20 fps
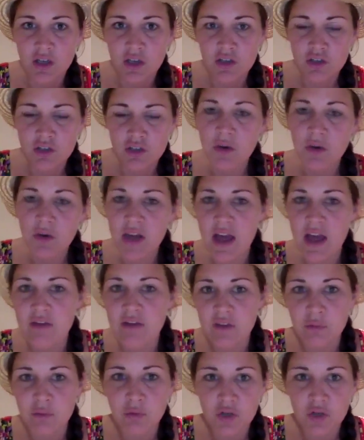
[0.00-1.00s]
So you want to have
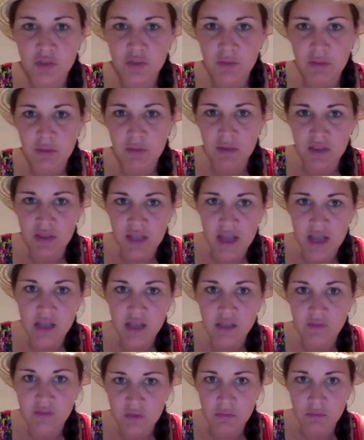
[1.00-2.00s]
that push maybe at the
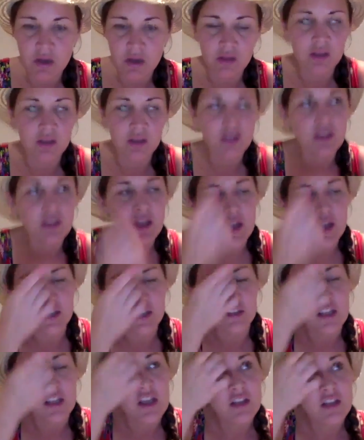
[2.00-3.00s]
end of the month. And
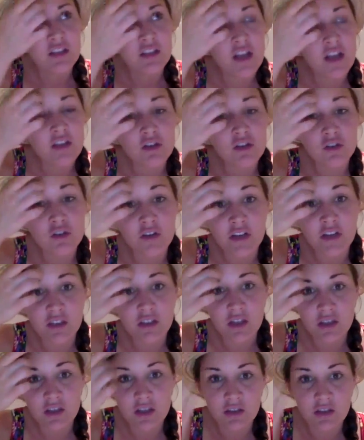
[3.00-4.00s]
then the other great
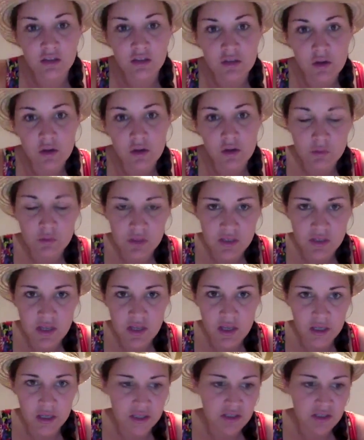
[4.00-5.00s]
thing that this coach was
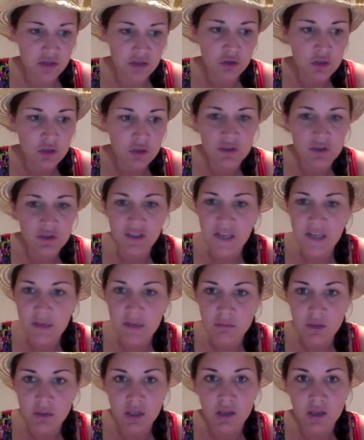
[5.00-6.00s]
saying is you can do the
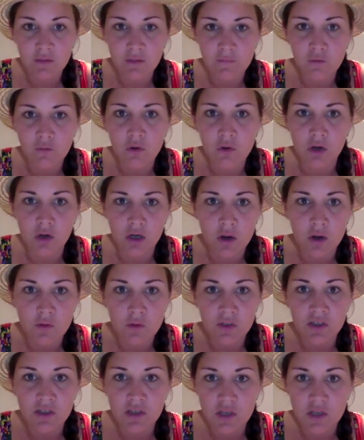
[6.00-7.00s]
same thing for
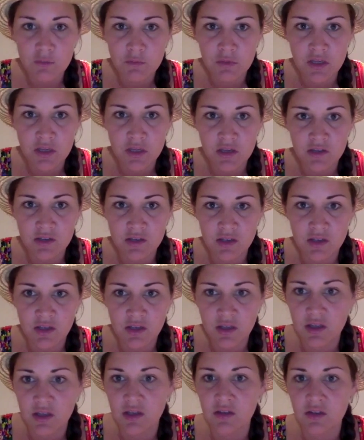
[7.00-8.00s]
coach sneak peeks
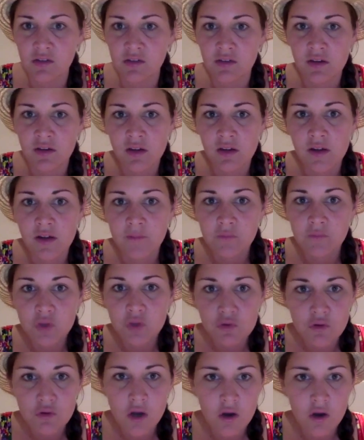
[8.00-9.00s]
and
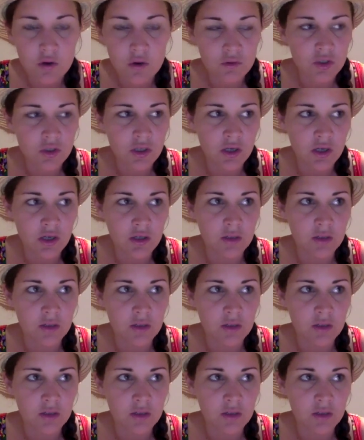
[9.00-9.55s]
new coach.